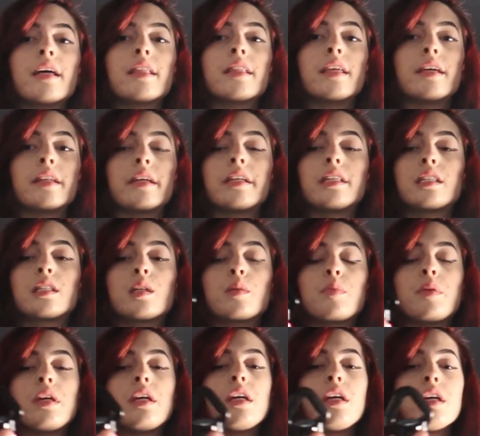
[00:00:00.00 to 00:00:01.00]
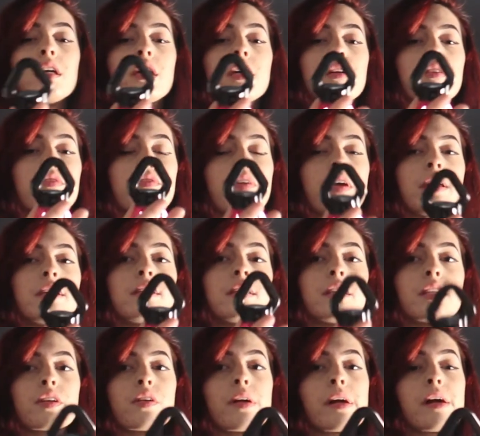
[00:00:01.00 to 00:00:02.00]
that needs to be
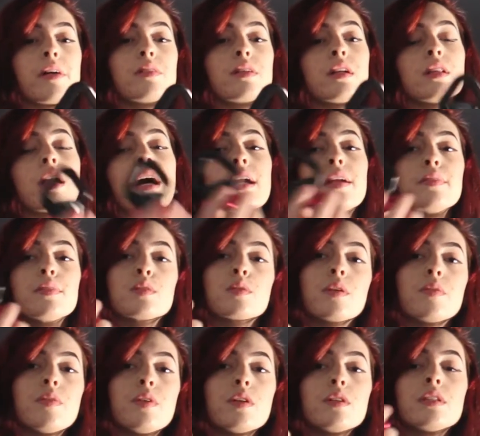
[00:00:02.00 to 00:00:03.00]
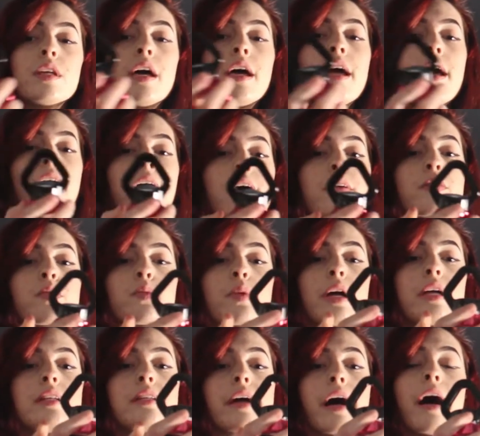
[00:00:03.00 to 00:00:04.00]
facing the ground. A lot of swivels have a
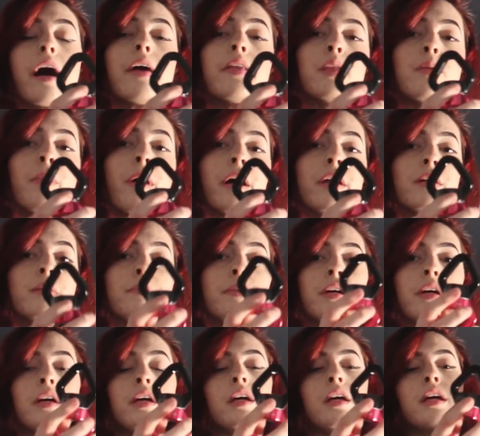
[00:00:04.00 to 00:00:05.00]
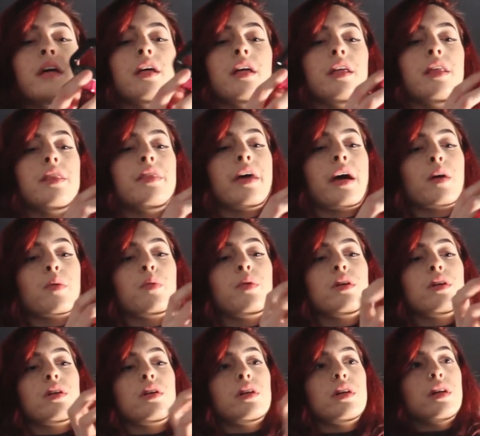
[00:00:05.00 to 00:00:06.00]
red dot on the bottom that
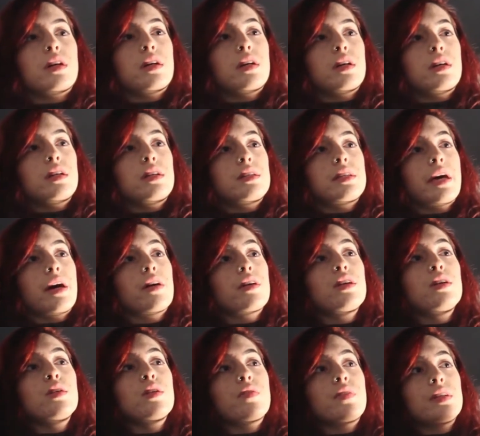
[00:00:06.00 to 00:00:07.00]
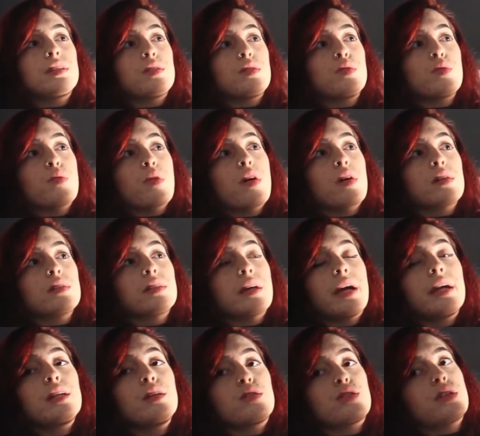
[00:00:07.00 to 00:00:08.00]
will tell you if it's the wrong
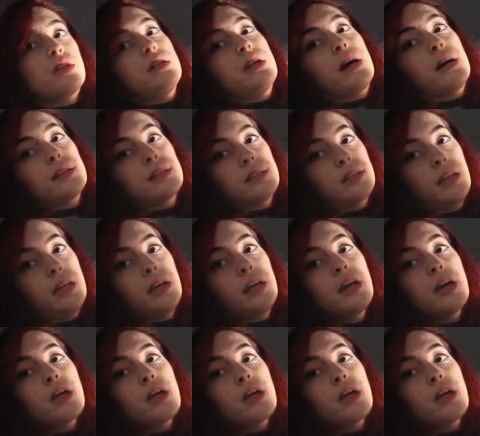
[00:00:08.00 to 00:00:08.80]
side. You should not see